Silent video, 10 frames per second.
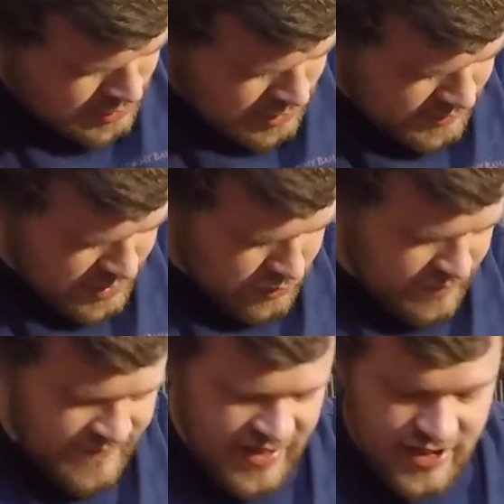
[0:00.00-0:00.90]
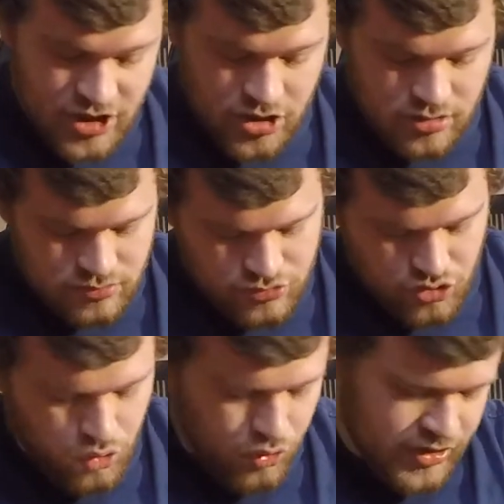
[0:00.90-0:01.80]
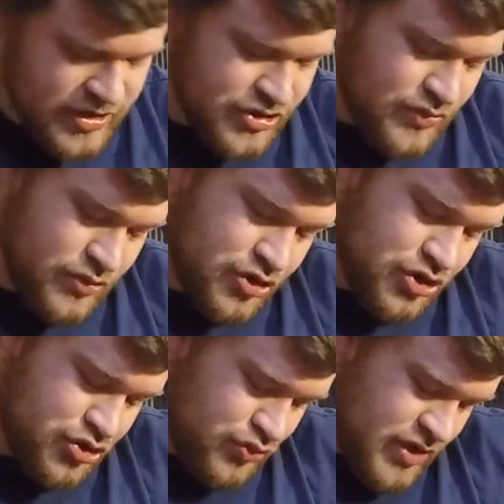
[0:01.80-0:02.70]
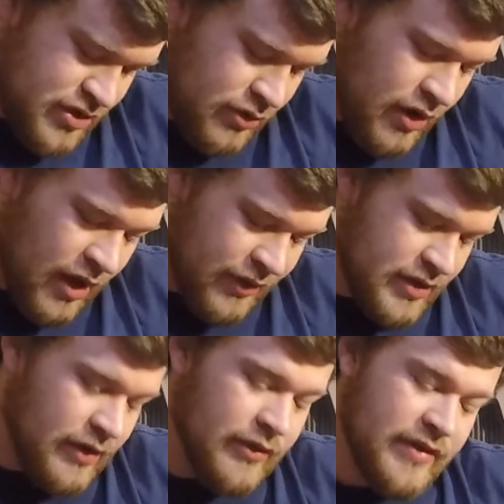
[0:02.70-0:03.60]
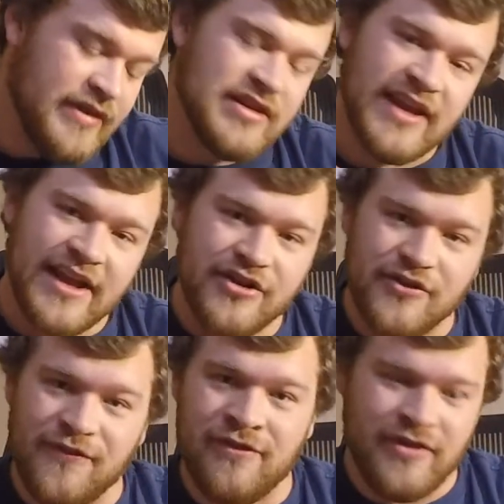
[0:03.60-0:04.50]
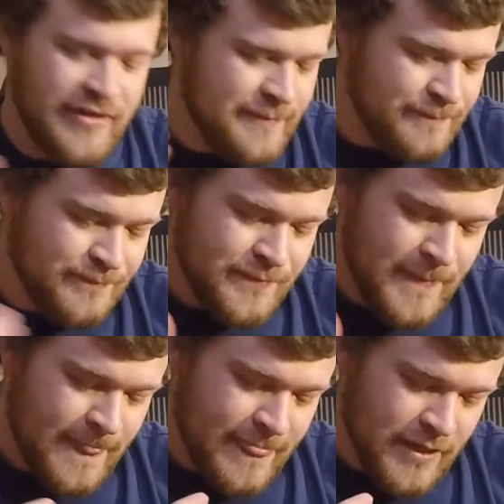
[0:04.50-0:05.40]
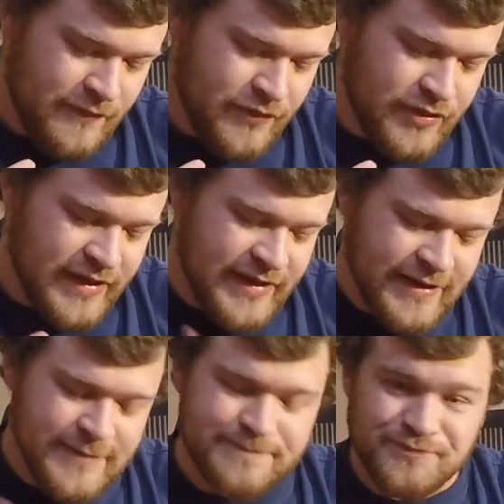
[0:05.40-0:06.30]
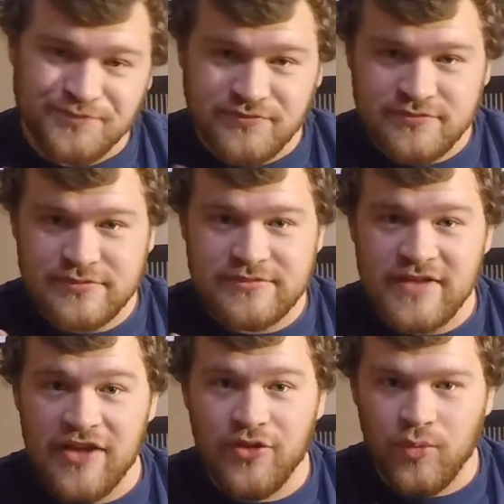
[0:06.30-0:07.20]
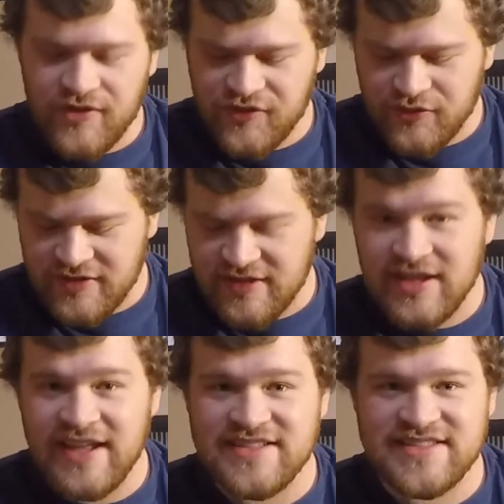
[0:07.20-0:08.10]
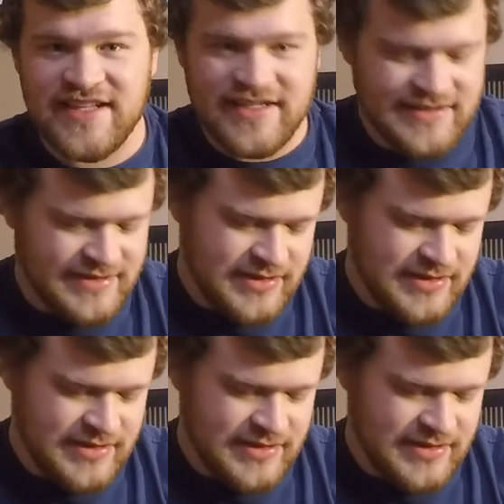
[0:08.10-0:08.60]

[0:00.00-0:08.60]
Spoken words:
They don't have any cordage or string or nothing other than the lanyard for for the whistle and the light sticks.